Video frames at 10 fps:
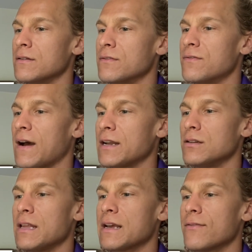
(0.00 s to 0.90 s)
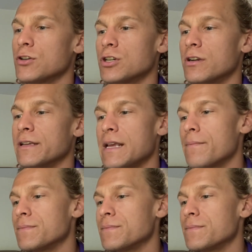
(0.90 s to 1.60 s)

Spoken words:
final leg of our journey. Yep,